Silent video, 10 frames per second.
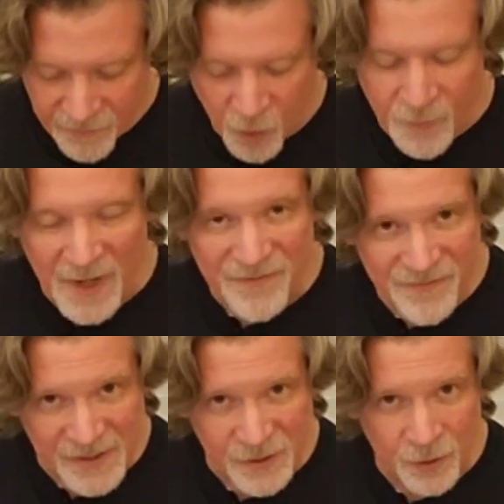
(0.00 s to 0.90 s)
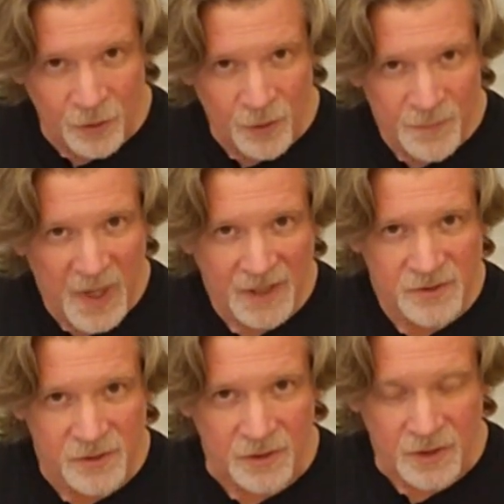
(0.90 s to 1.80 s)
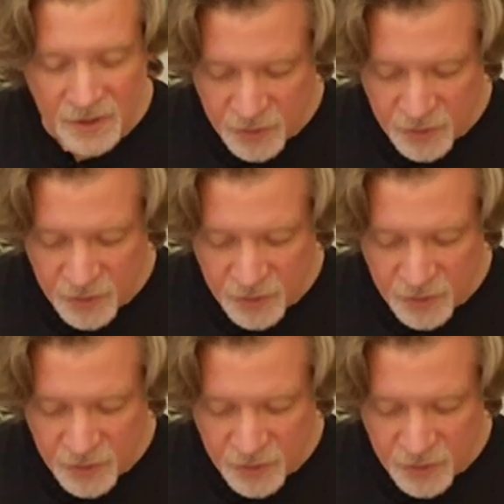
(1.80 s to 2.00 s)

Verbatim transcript: for my physical posture.